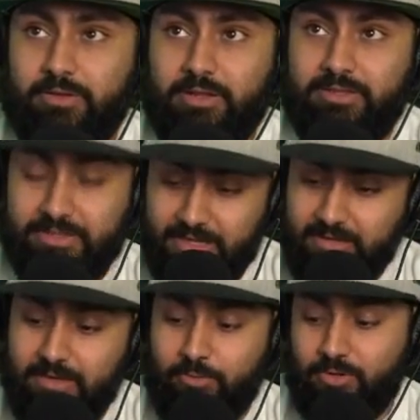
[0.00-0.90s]
in the
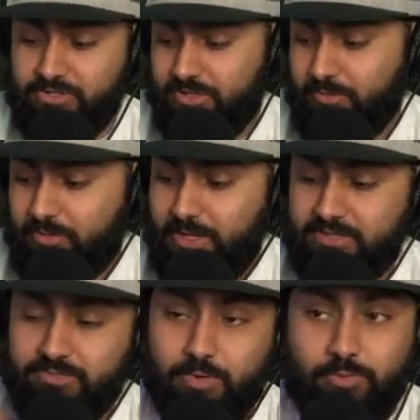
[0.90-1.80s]
end, I'm going to say
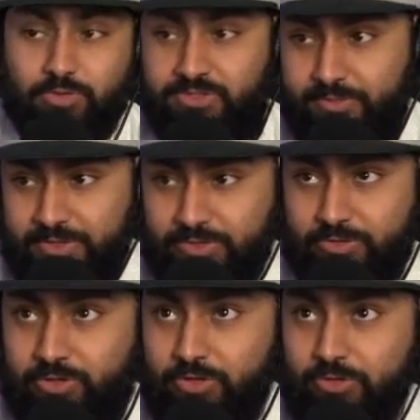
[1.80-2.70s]
Edson Barboza by
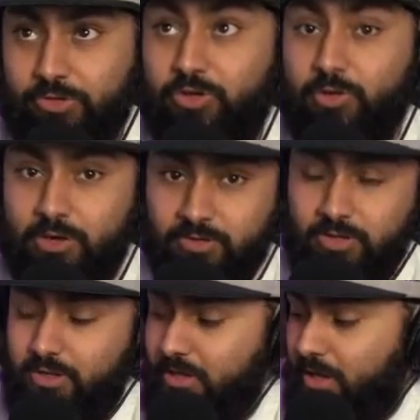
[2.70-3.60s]
third round
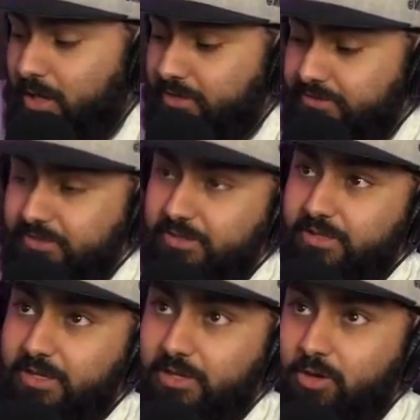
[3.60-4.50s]

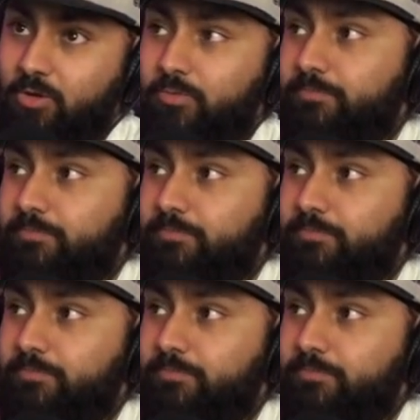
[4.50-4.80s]
TKO.